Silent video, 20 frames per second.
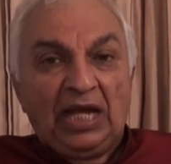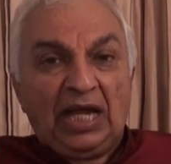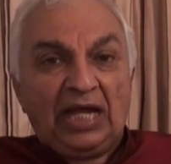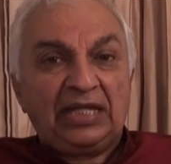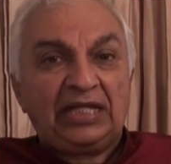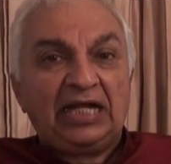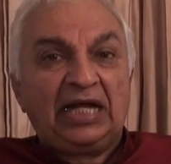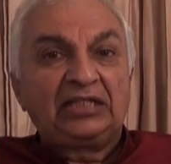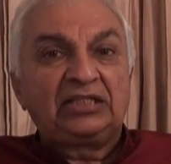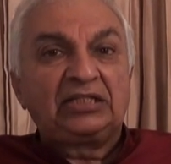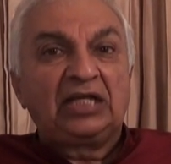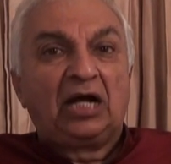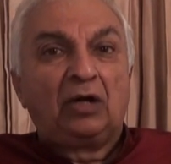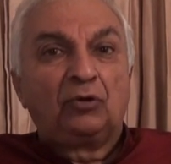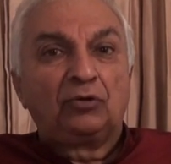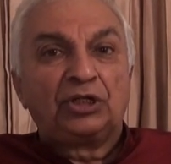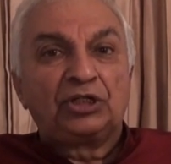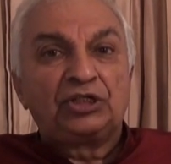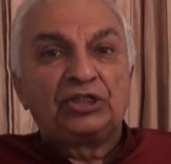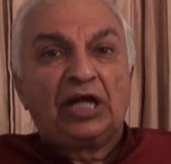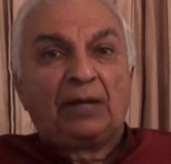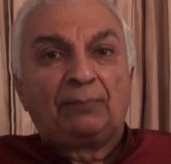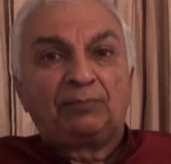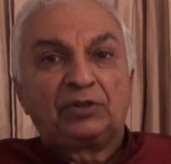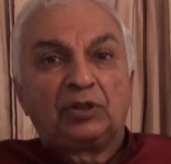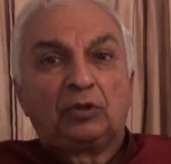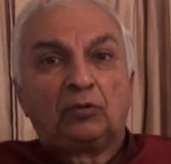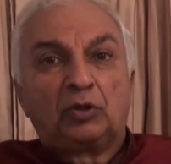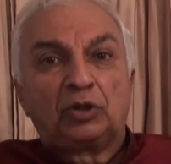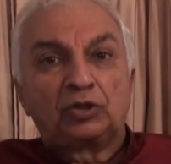And that's how the
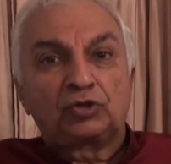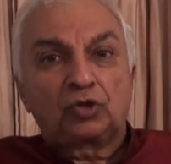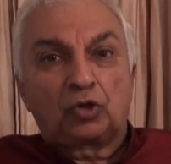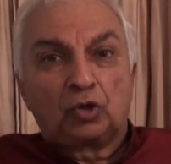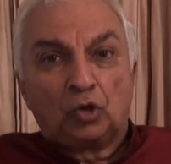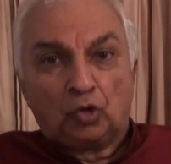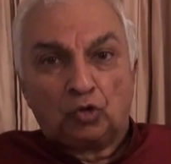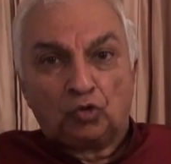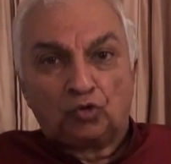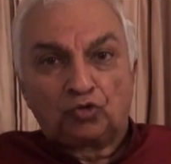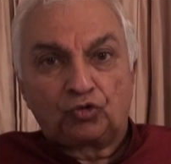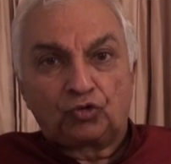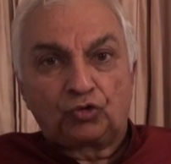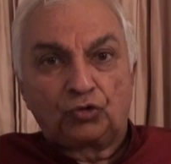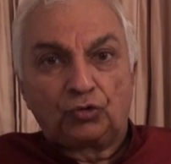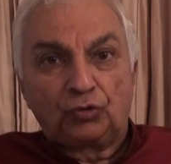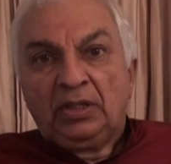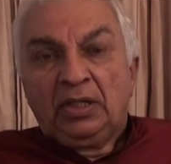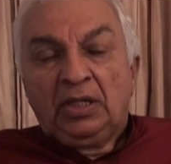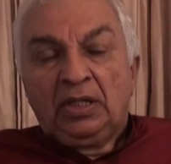chapter was closed.